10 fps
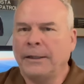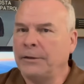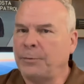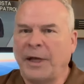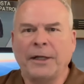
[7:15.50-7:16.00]

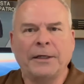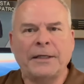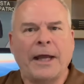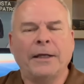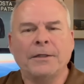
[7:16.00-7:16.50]
spending a
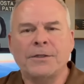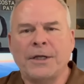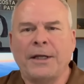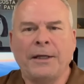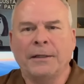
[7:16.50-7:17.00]
day in the
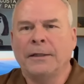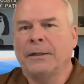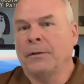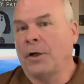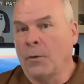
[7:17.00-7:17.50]
city,
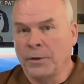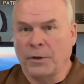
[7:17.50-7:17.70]
going